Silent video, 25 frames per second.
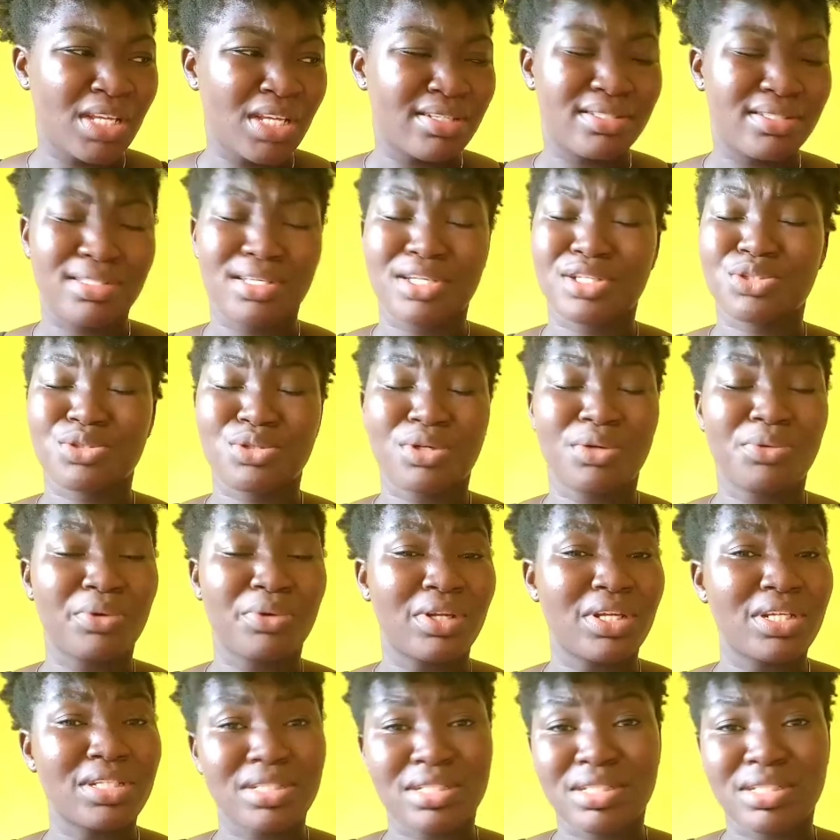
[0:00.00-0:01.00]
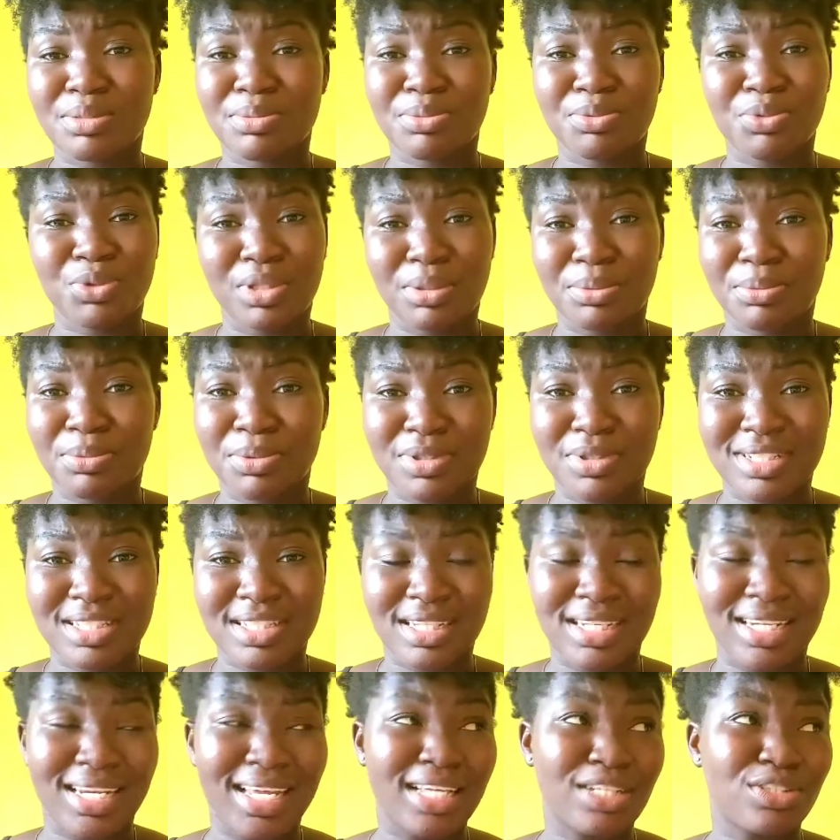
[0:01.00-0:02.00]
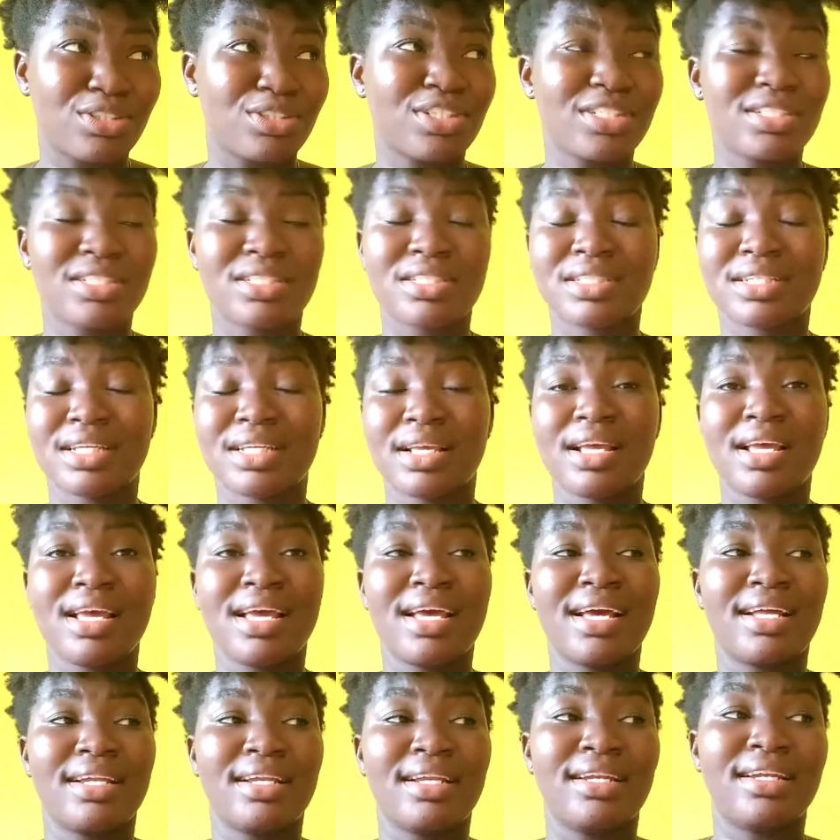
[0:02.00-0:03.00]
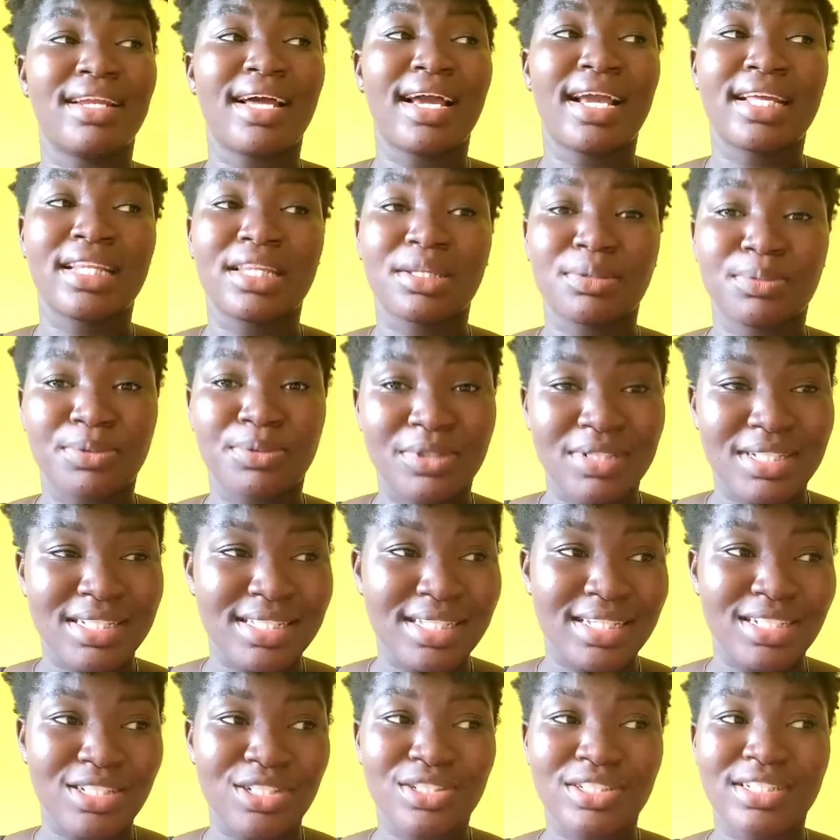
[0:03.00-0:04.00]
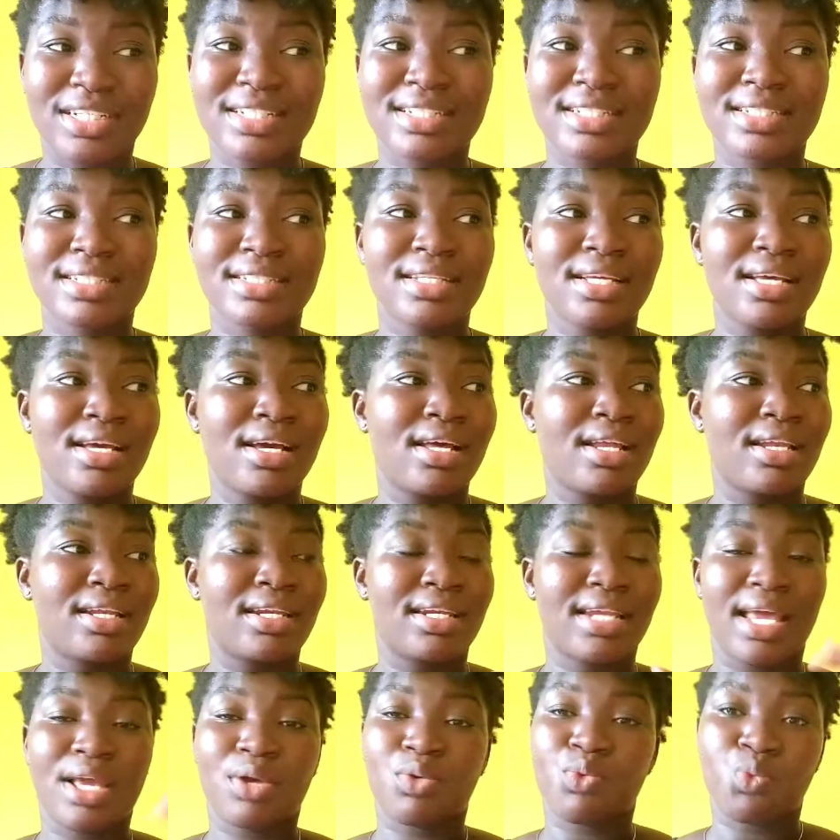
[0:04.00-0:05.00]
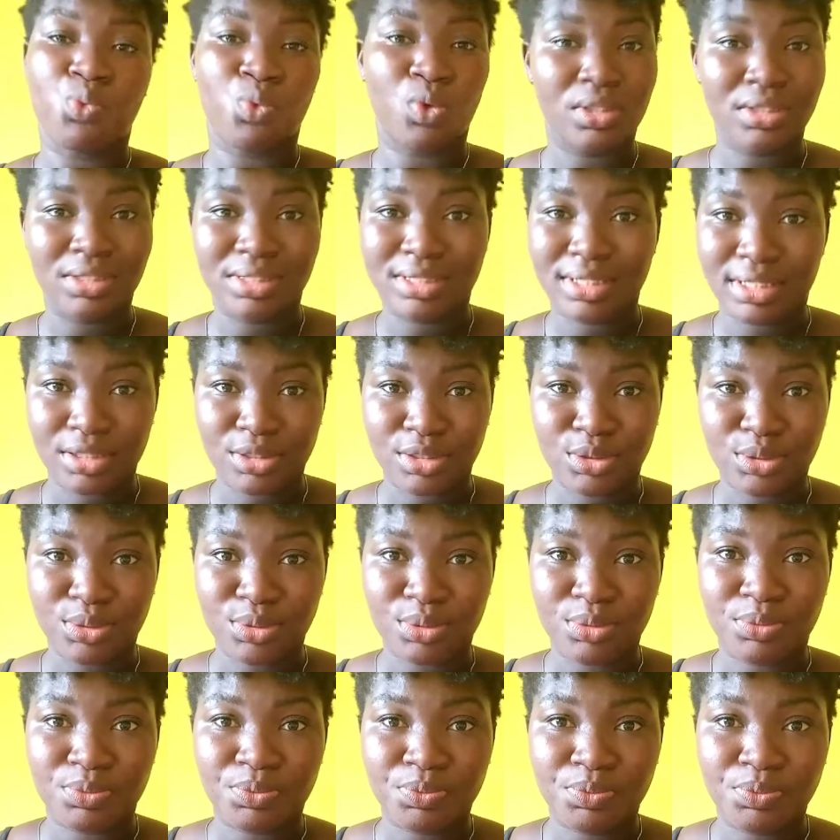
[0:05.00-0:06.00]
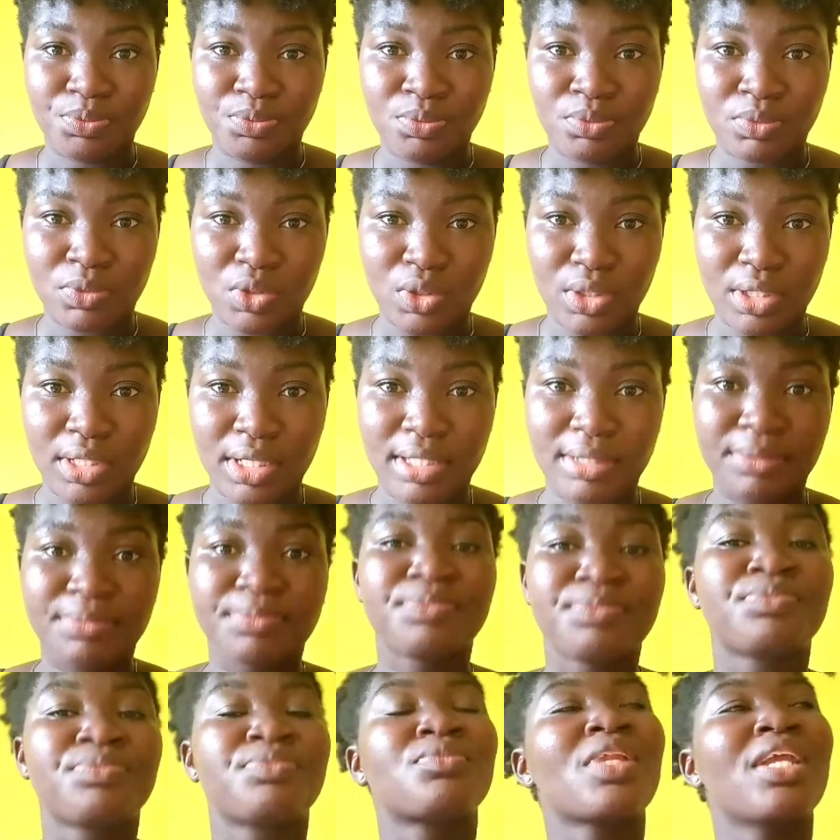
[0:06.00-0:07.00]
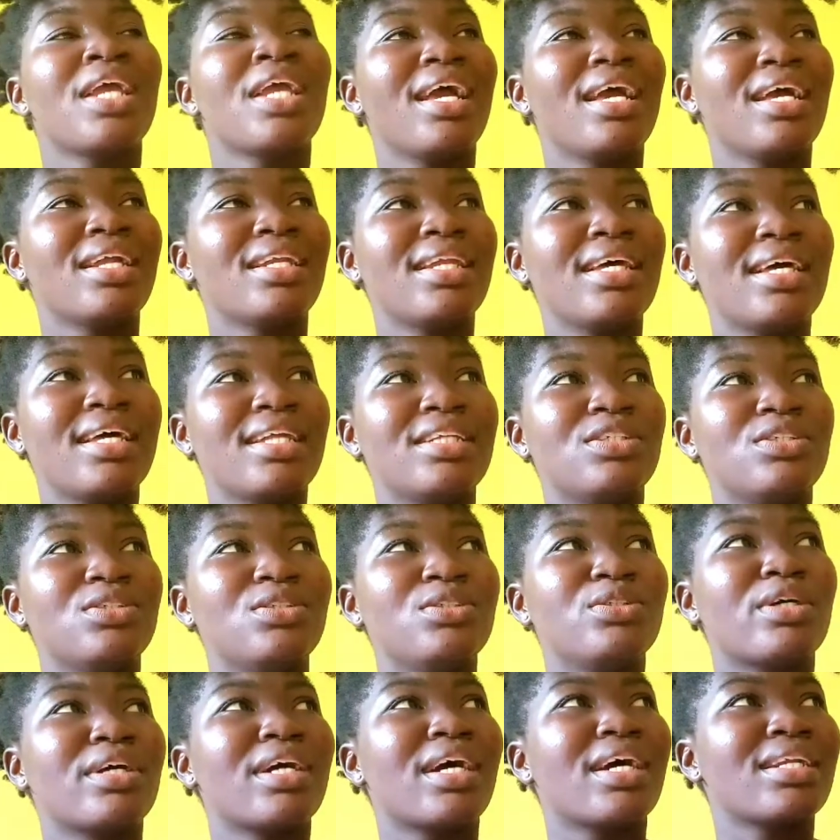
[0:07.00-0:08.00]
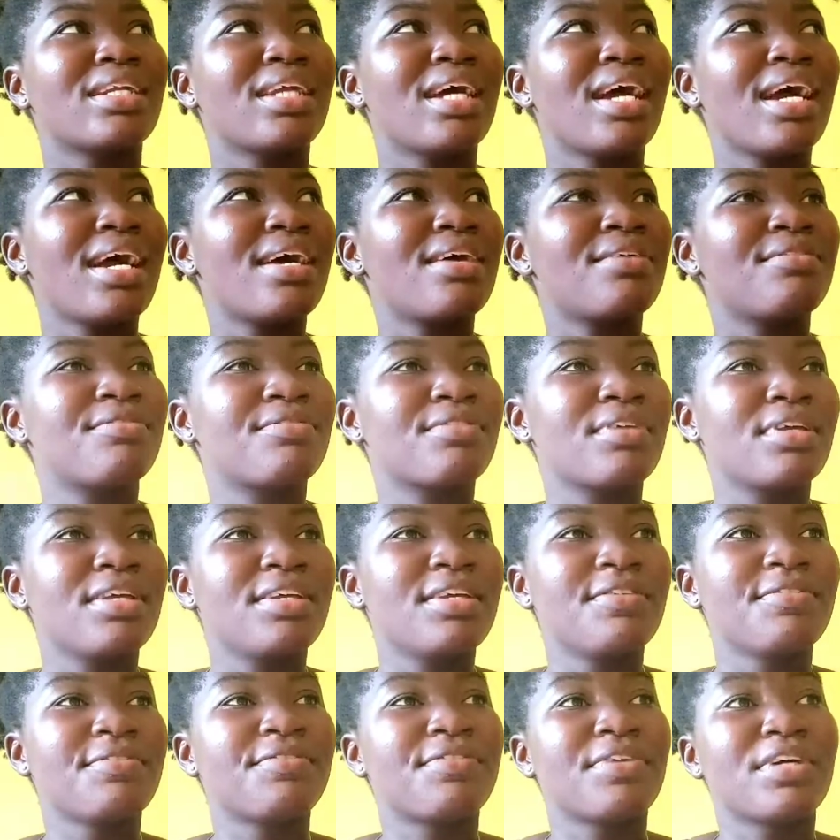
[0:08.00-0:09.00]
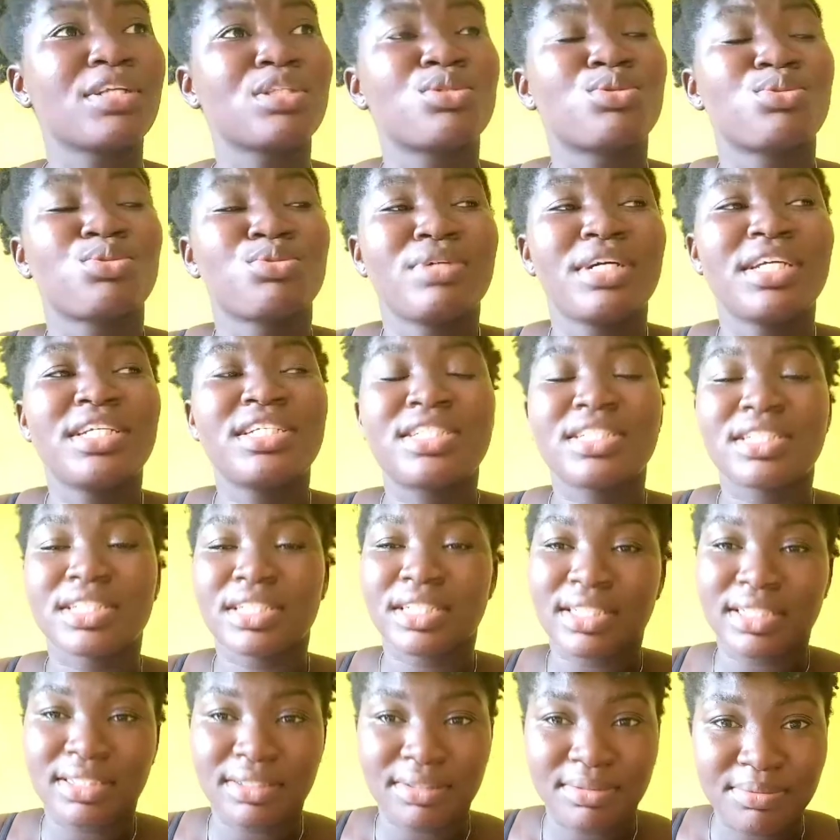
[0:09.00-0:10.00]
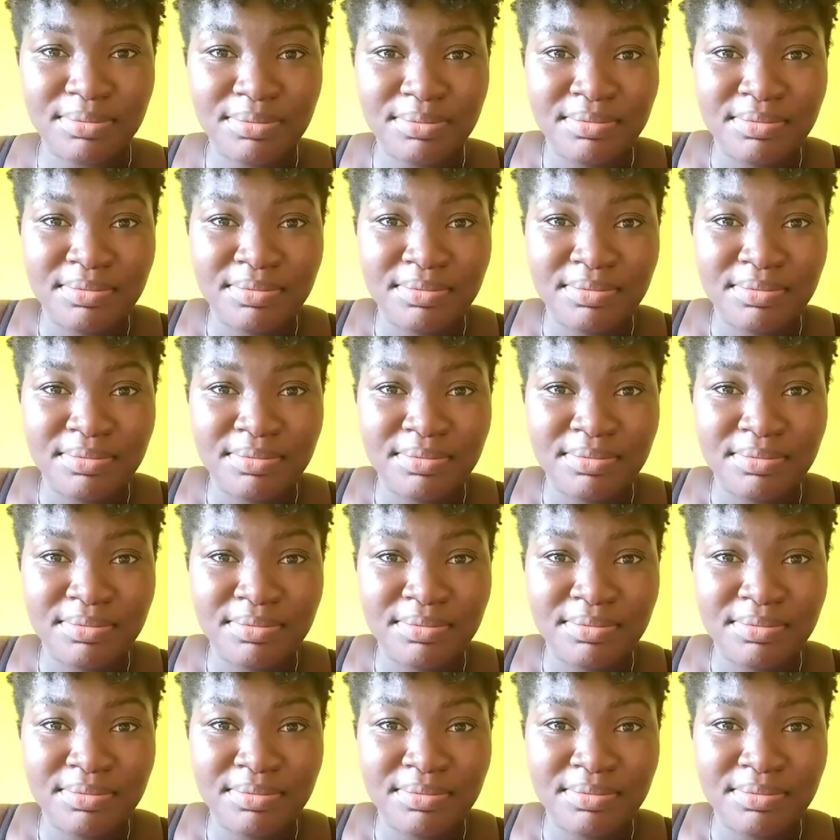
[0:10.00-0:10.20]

sexual relationship with the person. Like, you just like the person, you just like what they do, okay? And then you can have infatuation.